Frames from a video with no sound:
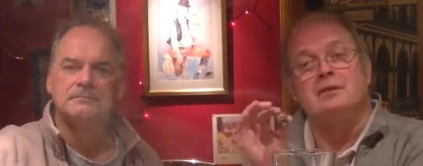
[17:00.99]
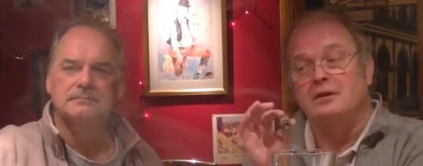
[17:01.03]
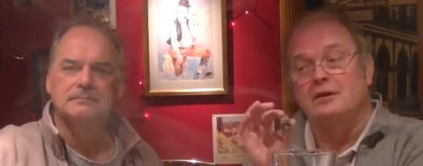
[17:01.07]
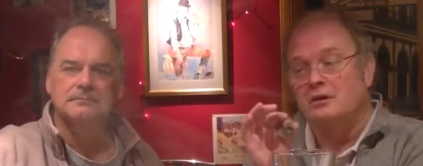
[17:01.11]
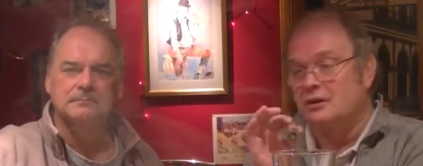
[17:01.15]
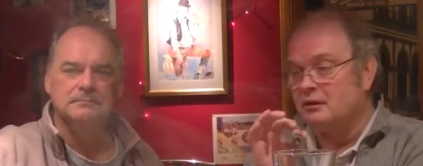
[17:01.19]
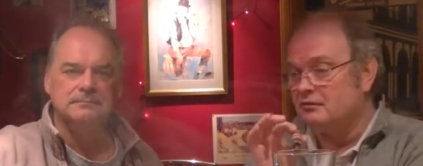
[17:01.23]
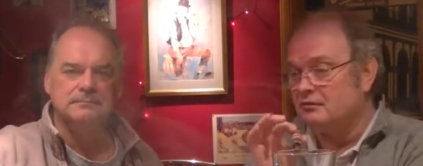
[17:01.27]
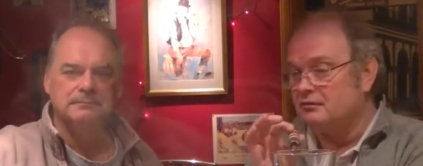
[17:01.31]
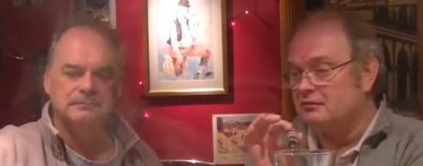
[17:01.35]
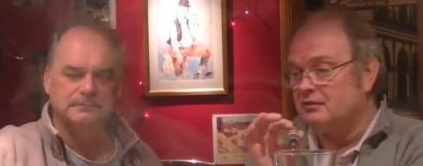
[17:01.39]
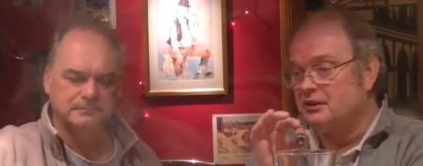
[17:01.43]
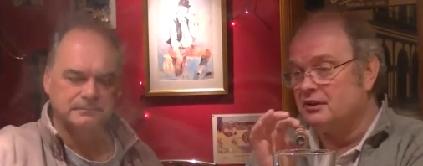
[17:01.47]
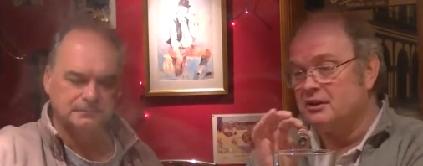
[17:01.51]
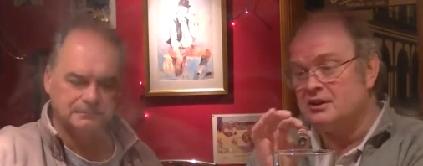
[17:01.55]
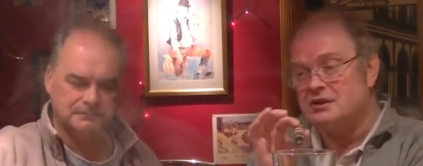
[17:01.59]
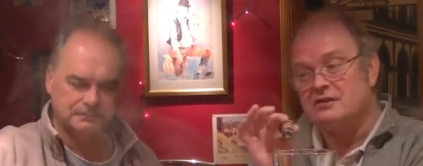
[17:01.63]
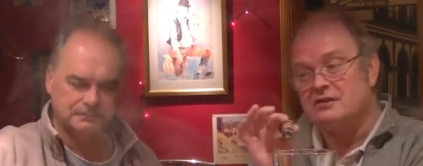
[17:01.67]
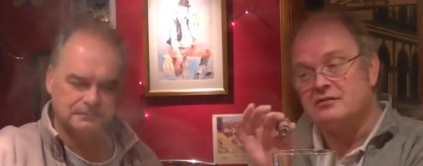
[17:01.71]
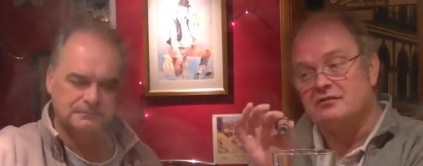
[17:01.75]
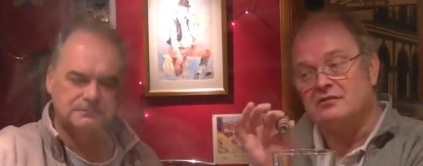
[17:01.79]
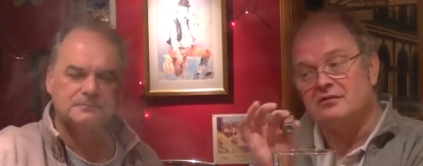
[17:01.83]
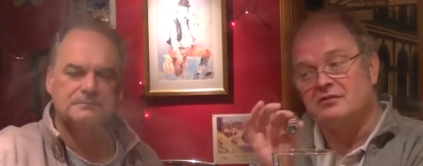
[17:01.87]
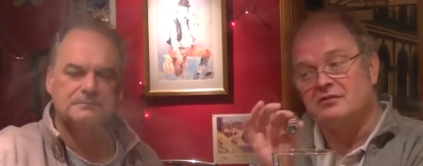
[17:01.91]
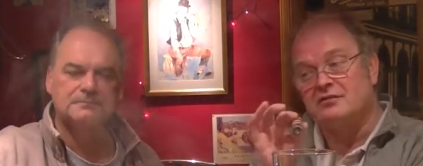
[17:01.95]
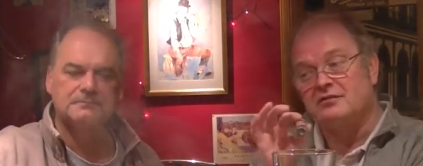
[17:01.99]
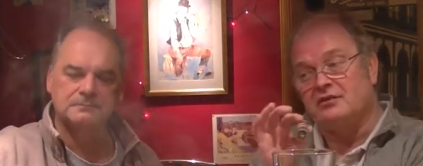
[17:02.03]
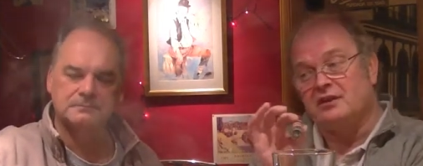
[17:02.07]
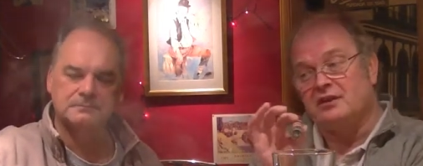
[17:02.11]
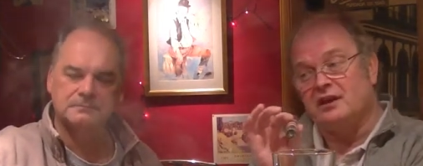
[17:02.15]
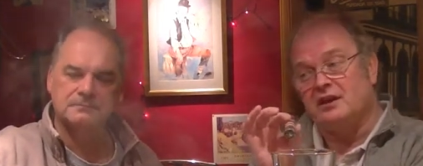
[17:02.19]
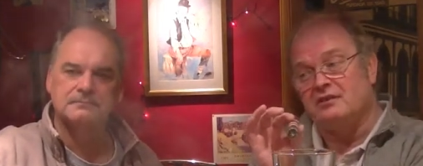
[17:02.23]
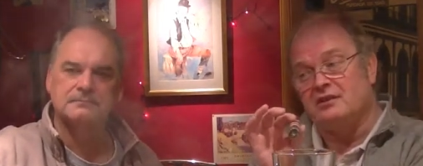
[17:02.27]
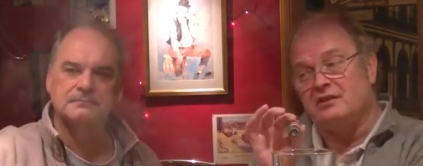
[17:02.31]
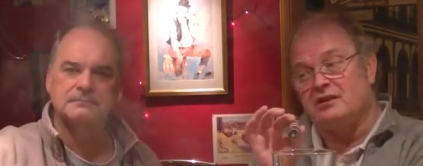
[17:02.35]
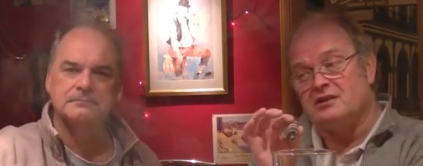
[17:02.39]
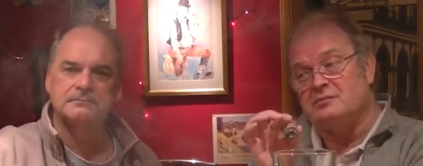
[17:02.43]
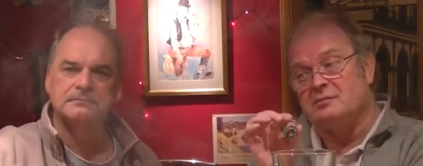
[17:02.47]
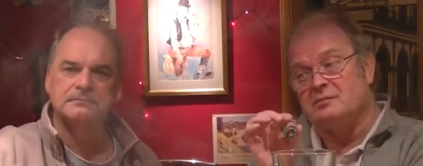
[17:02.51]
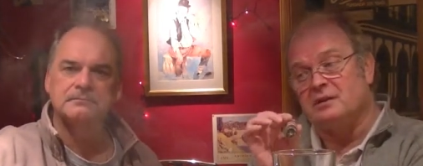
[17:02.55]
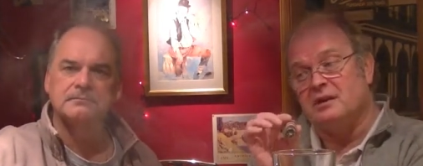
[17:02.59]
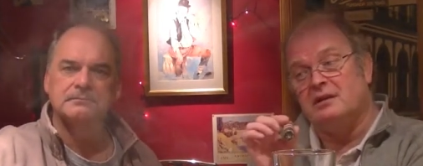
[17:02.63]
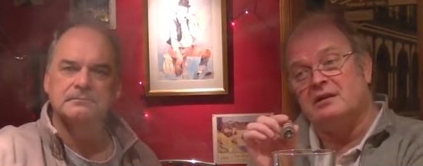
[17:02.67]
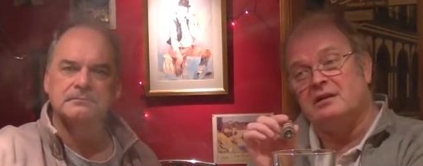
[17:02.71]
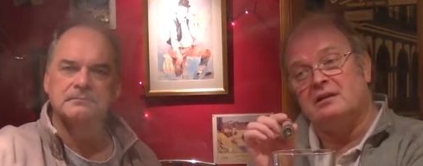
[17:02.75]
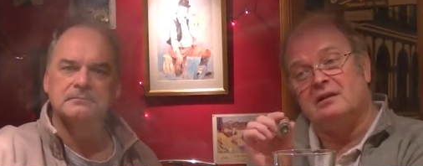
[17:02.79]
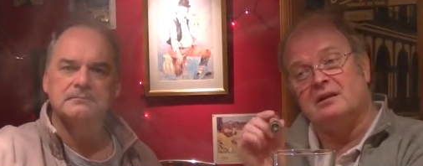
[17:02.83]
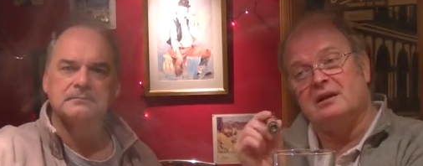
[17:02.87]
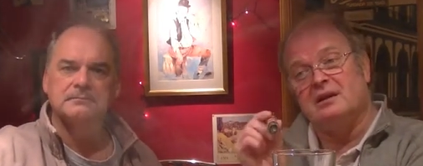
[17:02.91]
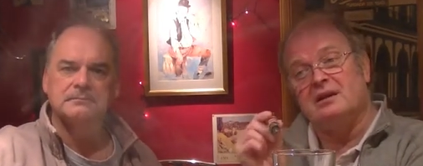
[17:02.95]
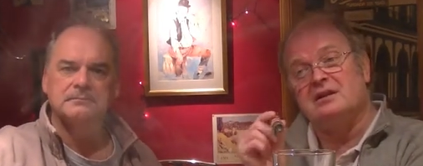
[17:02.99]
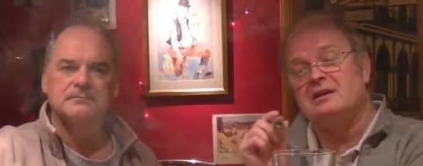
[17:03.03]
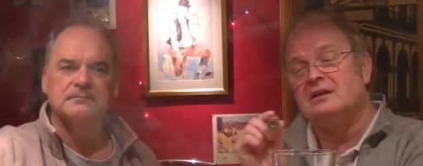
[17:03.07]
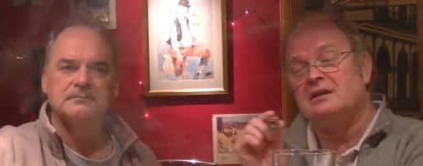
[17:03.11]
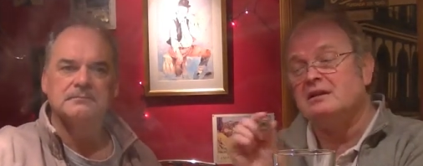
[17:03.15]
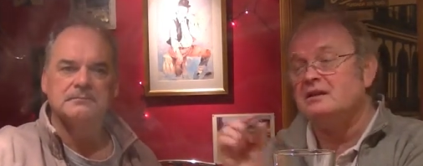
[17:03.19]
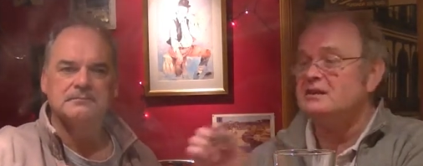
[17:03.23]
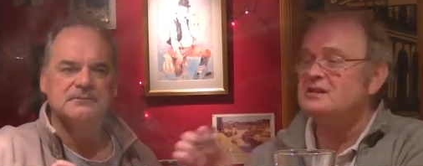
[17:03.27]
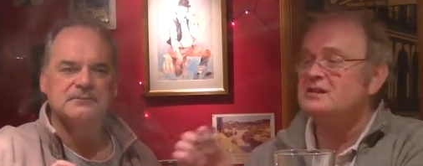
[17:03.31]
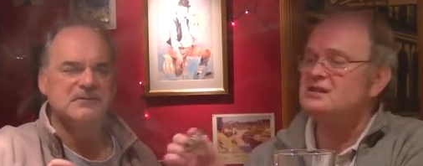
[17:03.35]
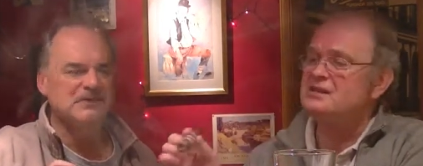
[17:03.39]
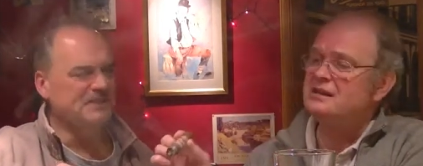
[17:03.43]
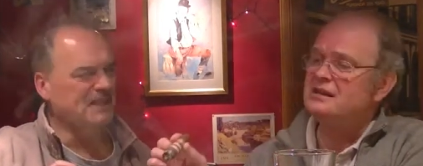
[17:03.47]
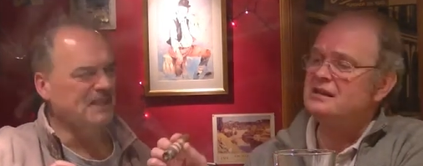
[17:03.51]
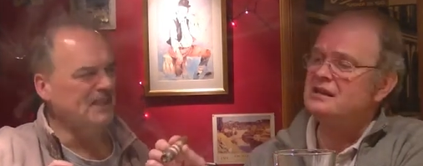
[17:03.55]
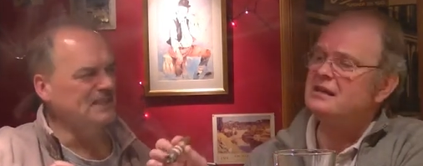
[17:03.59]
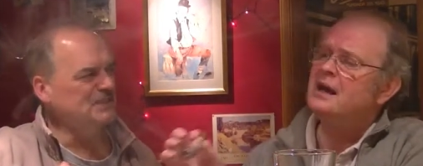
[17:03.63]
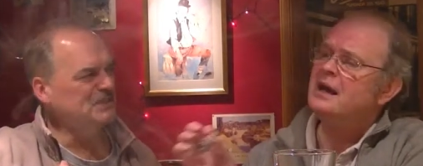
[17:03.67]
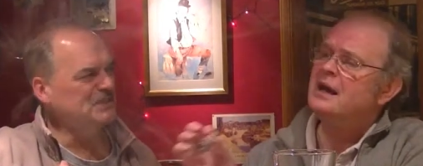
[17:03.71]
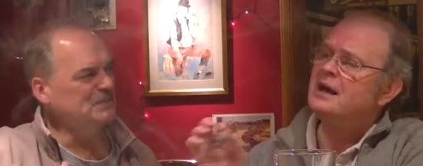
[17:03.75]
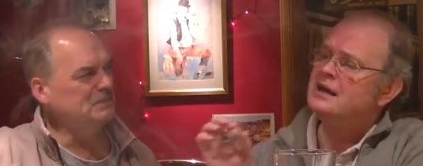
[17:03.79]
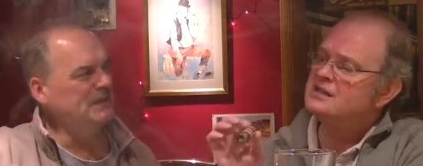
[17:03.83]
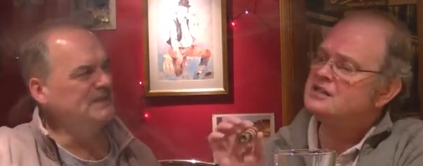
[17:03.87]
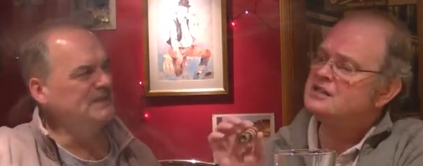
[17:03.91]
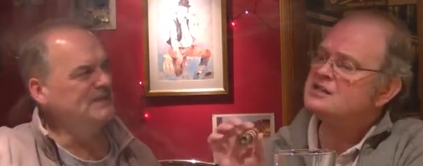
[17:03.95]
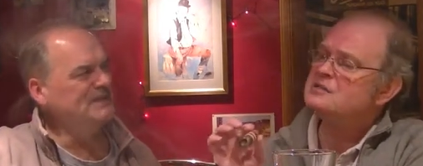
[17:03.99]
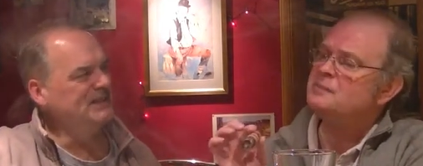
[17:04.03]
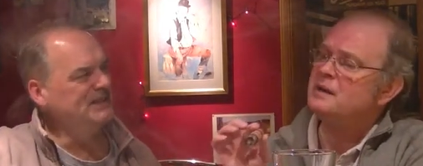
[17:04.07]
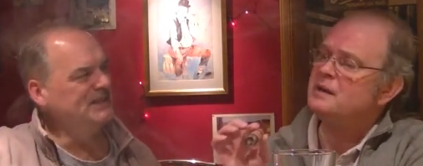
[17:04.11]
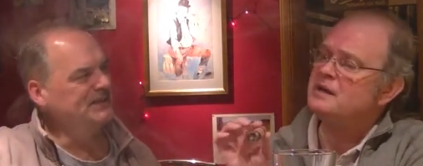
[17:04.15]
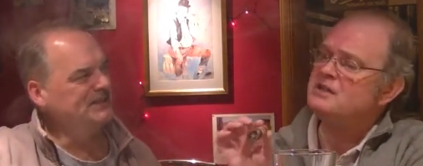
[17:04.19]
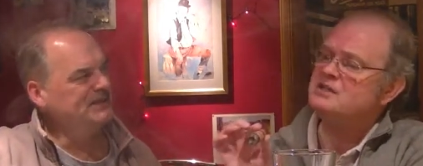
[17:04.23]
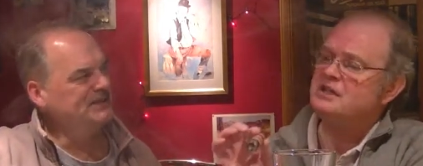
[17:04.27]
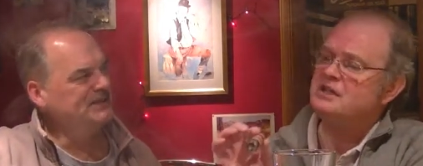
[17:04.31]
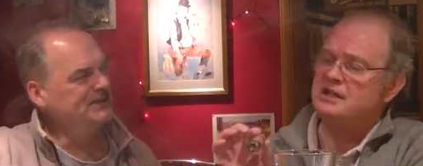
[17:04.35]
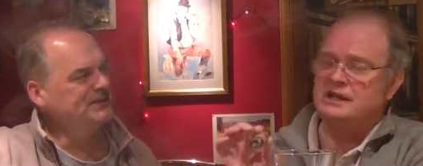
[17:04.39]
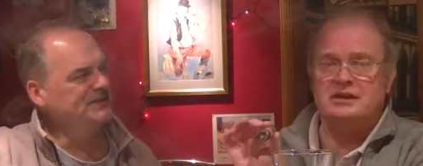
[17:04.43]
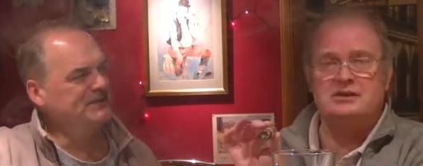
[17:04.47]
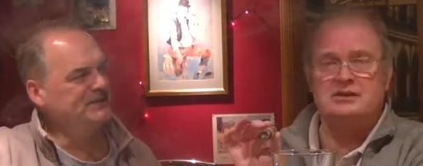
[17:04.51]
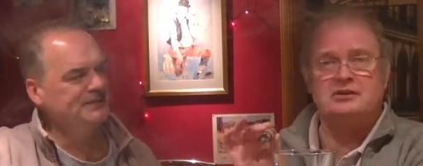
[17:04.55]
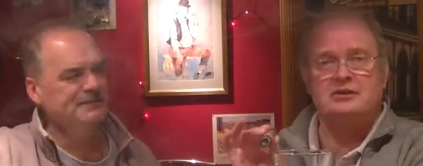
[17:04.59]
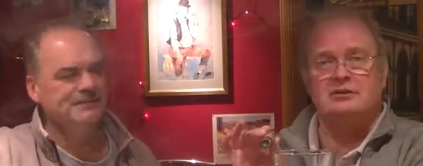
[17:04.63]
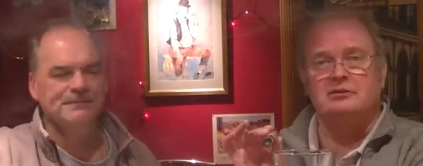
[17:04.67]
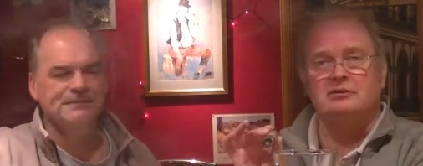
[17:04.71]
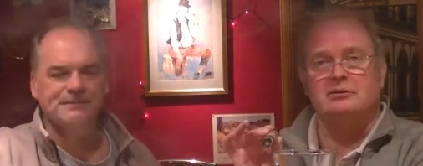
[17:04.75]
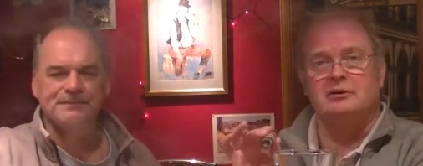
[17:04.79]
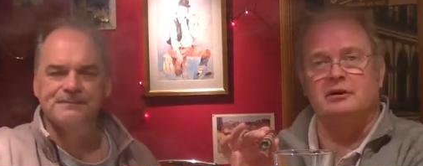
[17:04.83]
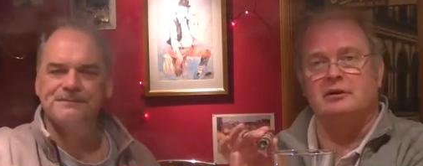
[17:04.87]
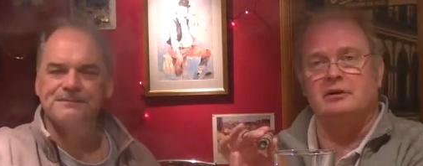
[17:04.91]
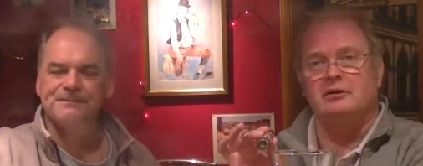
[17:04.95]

Speaker 1: of these flavours, but that just that spiciness, going